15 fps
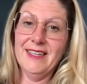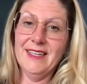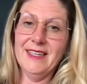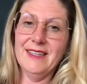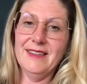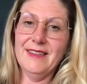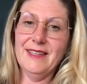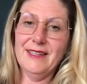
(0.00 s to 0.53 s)

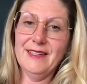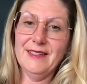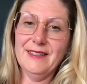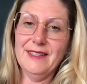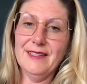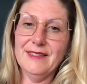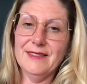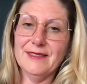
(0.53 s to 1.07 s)
than it
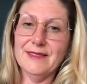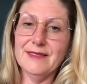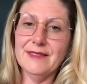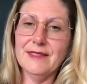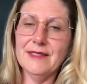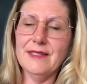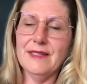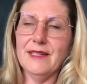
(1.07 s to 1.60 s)
is,
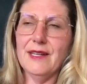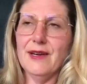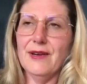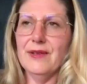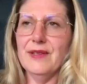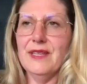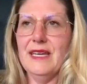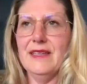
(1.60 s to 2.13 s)

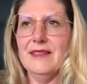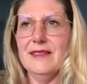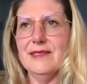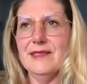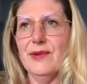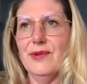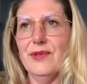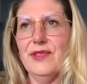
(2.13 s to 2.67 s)
and this
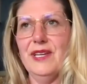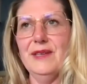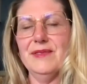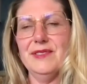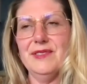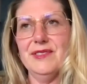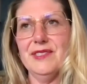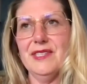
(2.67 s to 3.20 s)
whole thing
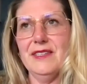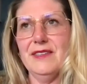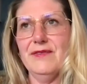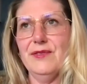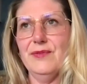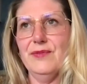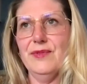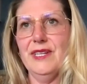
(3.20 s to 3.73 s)
was just like,
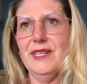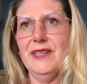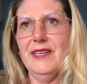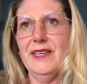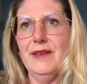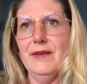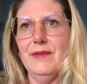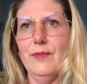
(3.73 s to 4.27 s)
if you
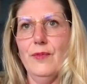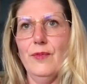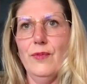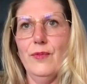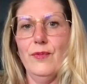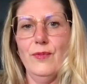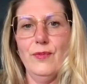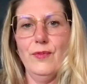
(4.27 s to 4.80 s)
really
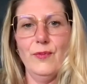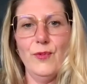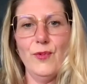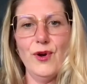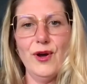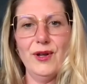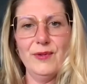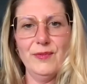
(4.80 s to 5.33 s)

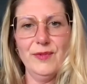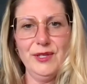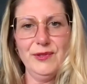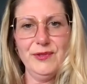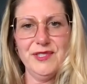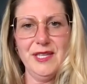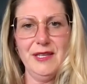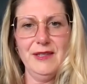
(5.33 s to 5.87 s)
want what you
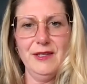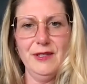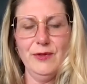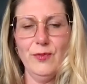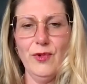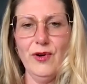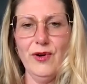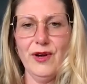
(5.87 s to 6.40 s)
say that you
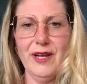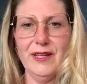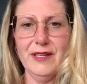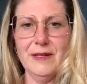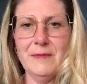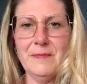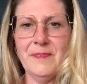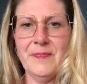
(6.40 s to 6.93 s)
want,
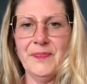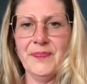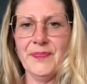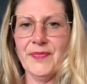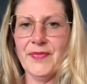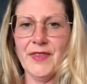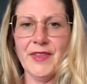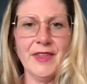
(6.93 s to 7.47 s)

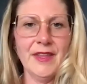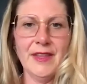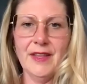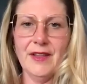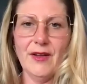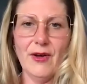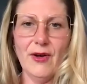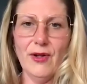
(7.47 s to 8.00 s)

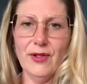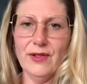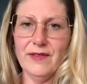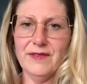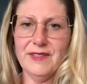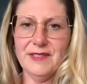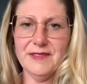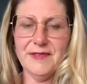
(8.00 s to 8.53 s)
all of
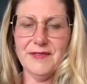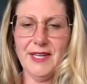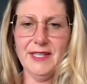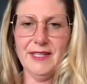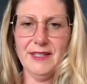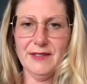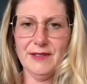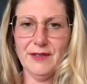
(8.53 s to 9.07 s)
this
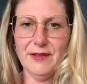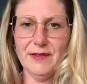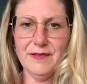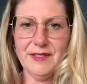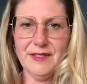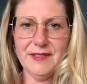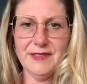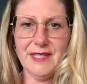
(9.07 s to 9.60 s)
fighting and all of
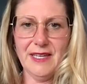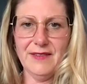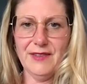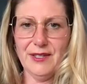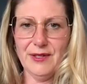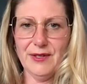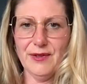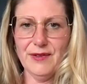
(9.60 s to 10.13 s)
this
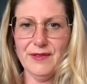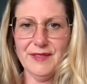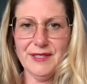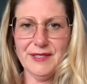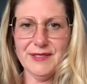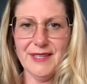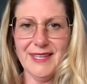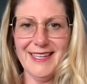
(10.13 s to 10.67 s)
saving and all of
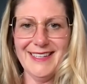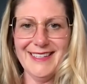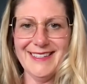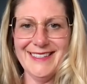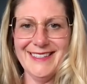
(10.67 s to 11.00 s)
this, like,